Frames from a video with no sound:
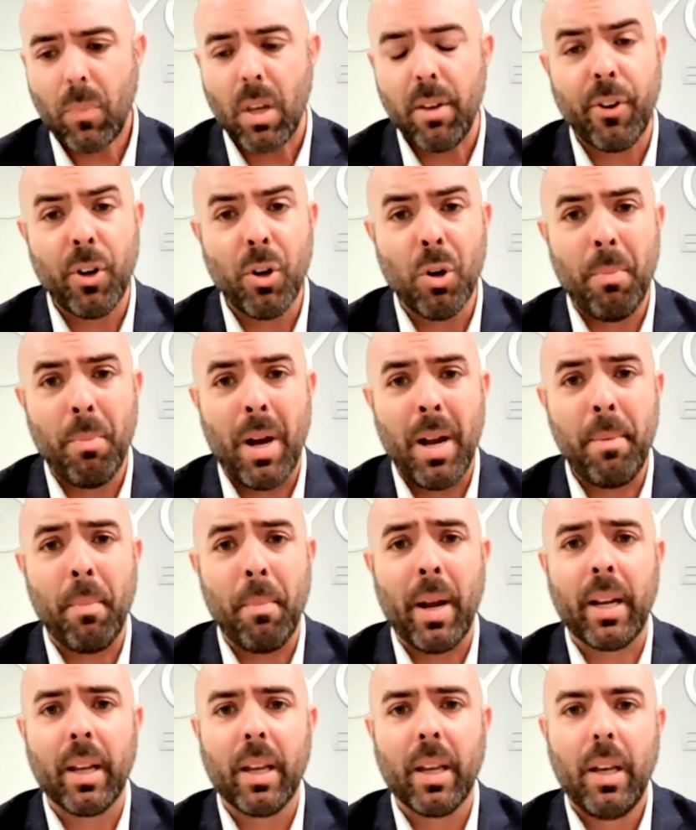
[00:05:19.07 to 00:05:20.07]
If you don't mind,
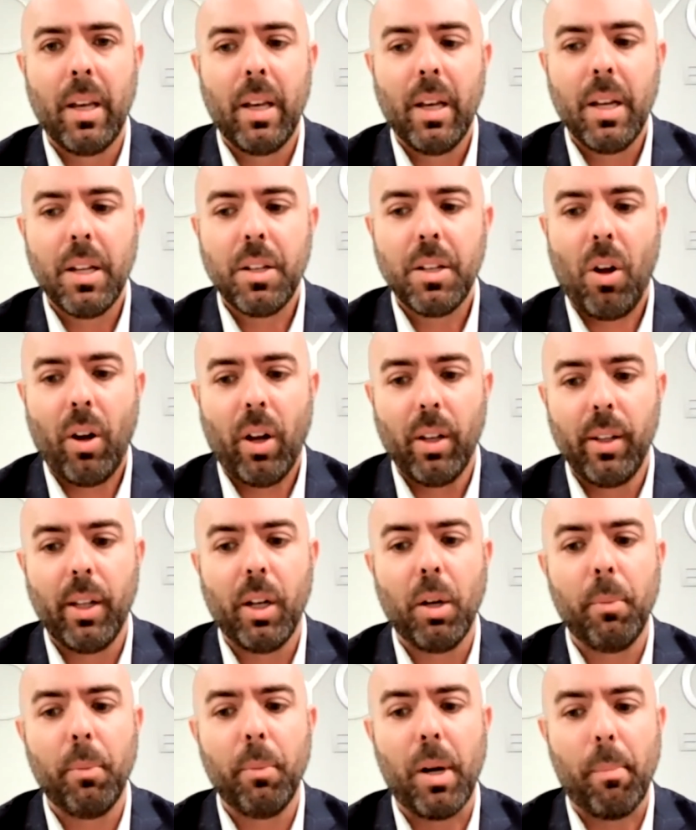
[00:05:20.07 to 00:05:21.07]
Mike, talk a
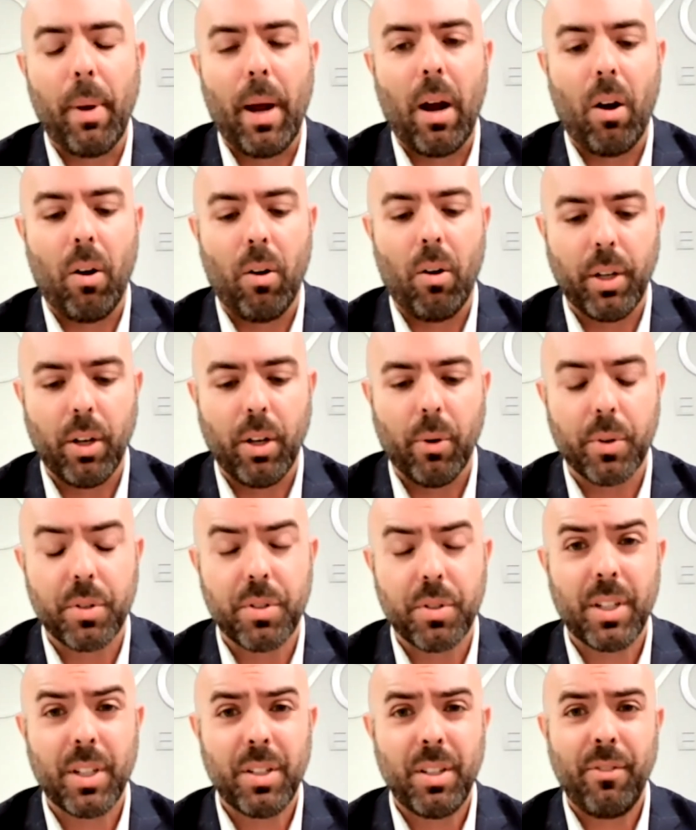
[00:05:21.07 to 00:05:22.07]
little bit about,
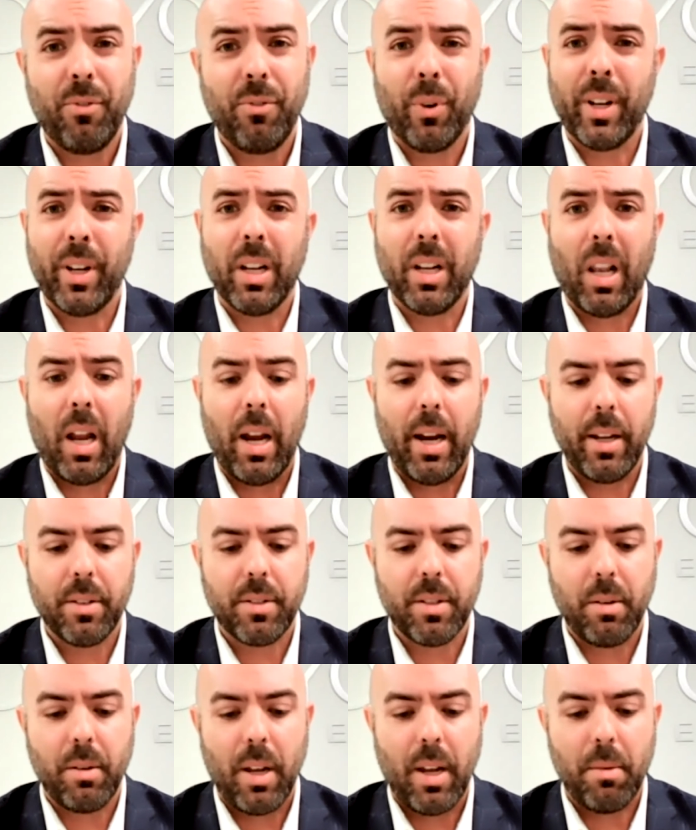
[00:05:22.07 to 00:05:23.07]
60/40
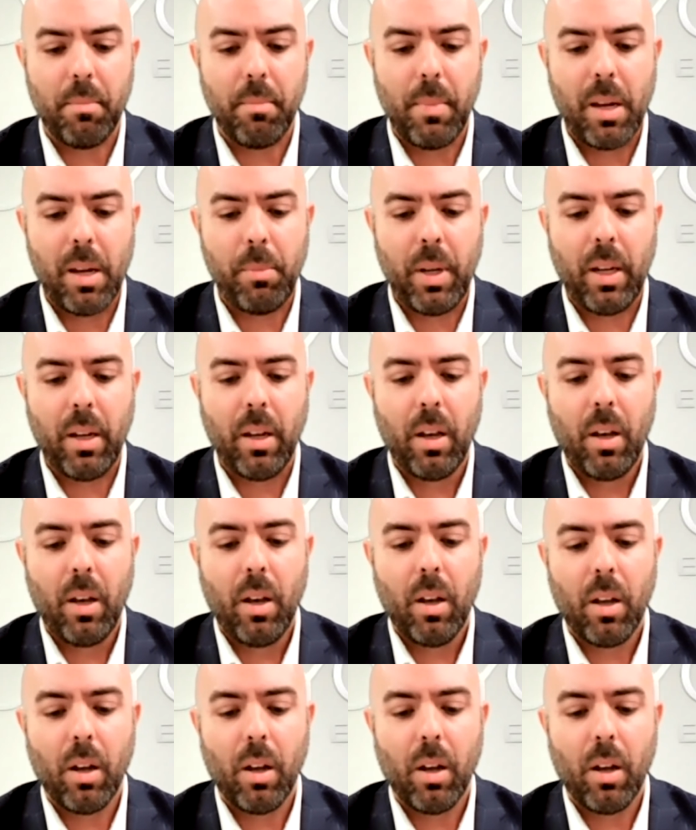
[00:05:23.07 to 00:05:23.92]
clients and maybe,